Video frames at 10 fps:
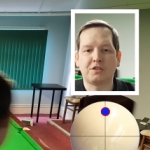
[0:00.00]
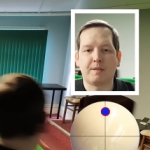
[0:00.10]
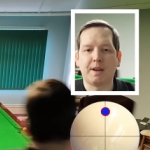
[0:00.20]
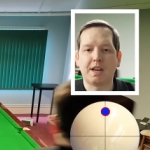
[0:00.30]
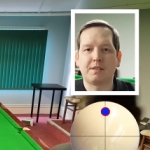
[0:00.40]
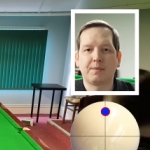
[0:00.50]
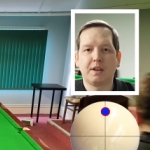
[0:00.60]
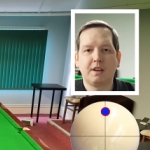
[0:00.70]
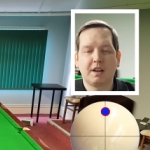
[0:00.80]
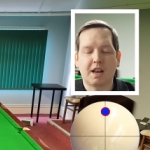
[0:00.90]
Jimmy did.
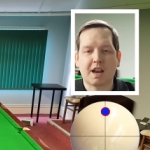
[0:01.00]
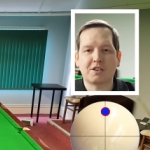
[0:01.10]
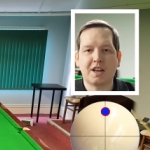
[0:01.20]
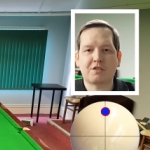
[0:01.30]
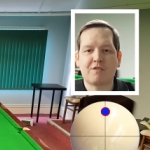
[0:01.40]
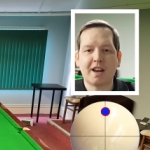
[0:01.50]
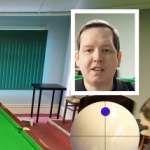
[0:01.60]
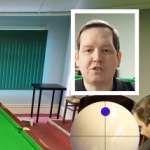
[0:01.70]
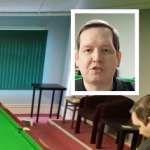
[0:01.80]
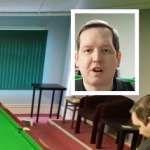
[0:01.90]
Okay, so let's rate
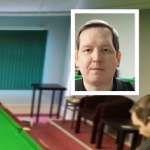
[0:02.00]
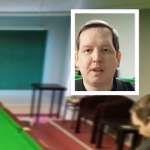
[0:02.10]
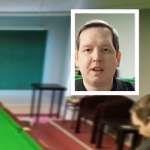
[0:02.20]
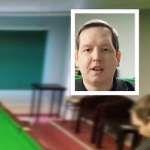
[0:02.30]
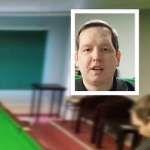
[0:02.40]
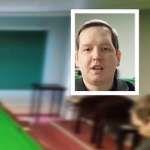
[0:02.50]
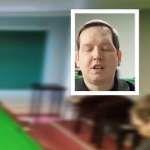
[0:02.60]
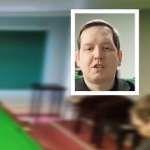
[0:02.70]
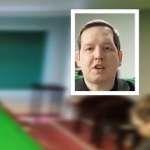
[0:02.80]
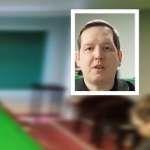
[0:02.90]
this shot.
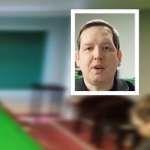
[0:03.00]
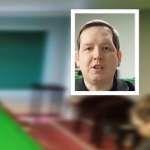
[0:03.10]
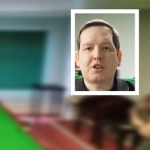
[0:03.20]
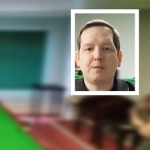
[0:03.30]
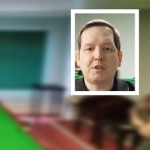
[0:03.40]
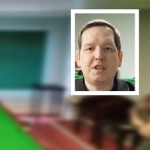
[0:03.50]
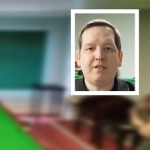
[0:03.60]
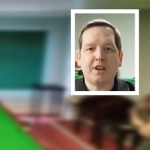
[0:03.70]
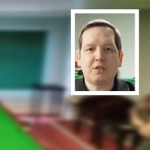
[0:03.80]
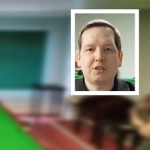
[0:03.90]
So in terms of
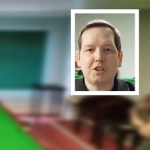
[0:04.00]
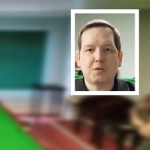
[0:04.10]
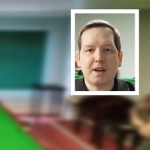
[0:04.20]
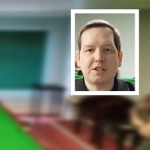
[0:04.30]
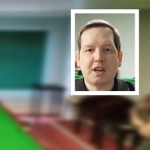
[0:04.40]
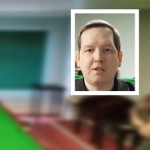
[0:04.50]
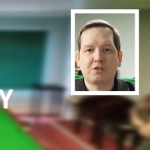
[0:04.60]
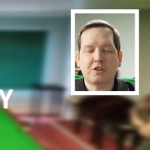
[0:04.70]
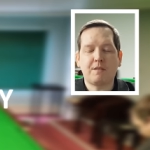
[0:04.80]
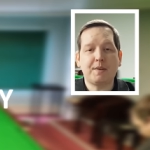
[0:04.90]
difficulty to execute the
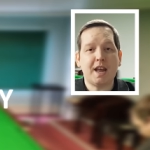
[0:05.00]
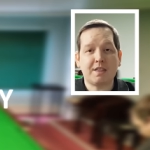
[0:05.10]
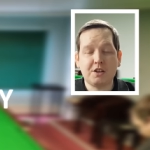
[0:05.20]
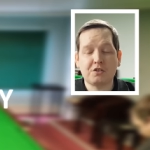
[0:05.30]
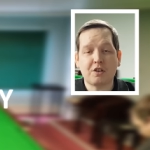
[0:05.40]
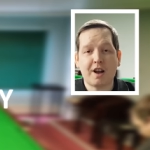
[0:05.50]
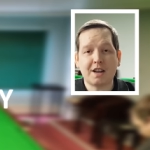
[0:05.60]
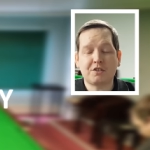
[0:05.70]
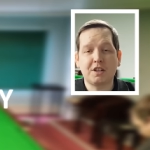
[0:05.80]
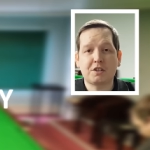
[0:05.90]
shot, this shot
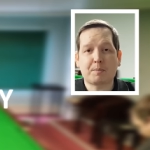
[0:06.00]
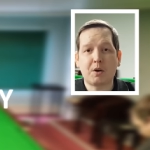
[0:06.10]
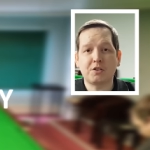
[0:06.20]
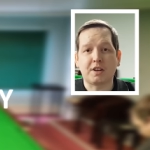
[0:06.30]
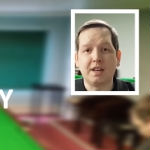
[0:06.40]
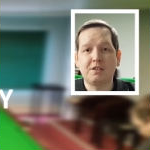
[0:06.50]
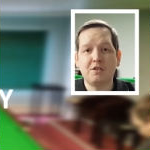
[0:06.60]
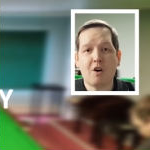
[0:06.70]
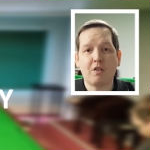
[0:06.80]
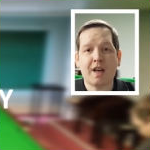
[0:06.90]
actually surprisingly is
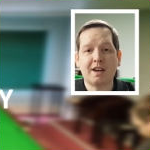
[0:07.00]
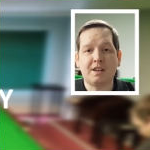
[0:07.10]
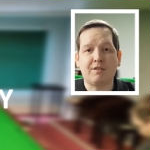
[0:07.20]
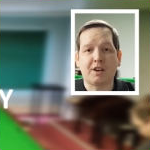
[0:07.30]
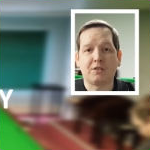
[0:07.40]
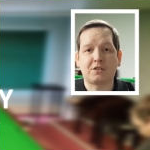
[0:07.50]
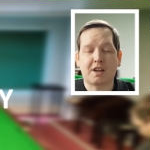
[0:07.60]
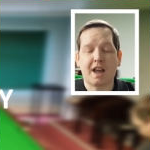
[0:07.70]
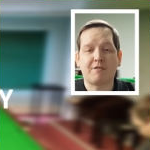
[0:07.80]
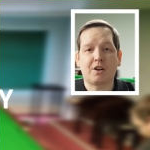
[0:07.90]
not that difficult to
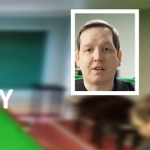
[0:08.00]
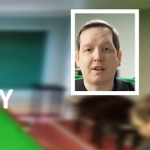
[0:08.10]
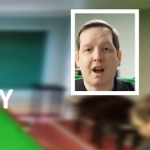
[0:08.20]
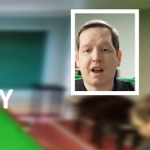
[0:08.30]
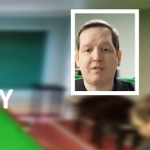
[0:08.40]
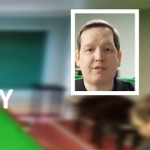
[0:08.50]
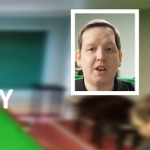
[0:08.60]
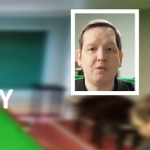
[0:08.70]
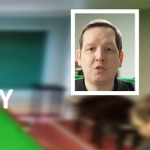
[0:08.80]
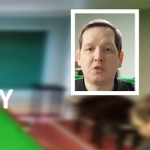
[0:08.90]
get right. I had a
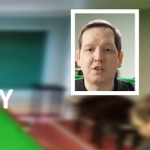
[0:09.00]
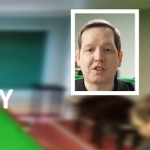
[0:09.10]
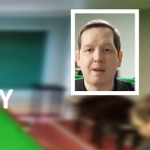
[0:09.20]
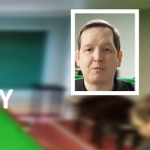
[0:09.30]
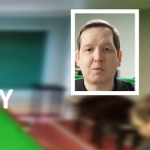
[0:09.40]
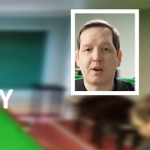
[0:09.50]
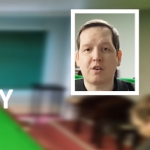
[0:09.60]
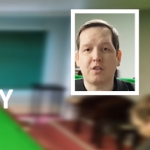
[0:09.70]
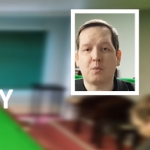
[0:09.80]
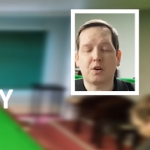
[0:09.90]
few good attempts where I
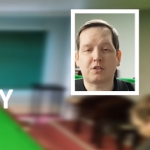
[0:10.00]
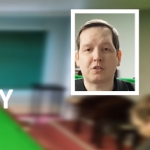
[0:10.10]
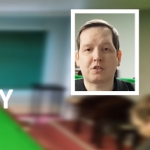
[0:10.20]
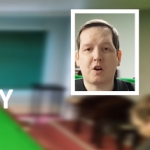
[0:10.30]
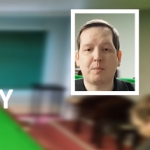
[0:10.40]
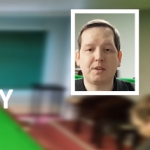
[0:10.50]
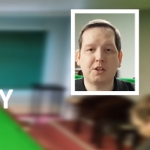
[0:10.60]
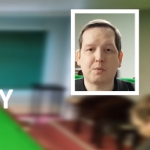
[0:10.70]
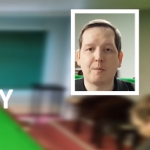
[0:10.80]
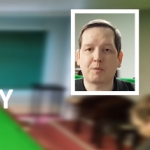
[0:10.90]
got the white to stop.
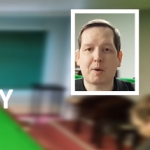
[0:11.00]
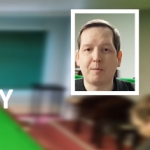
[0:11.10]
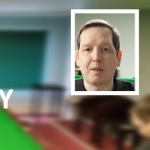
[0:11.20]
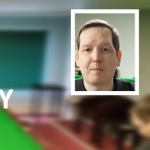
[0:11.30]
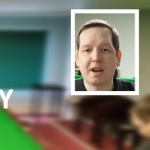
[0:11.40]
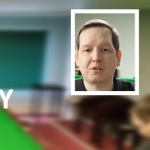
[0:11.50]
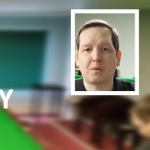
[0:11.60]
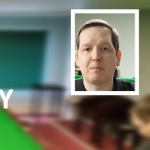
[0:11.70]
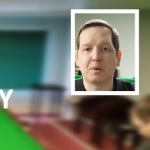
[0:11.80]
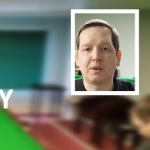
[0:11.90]
This one was probably the best
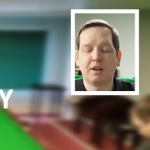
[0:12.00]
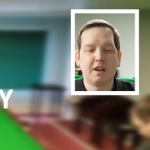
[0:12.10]
one, but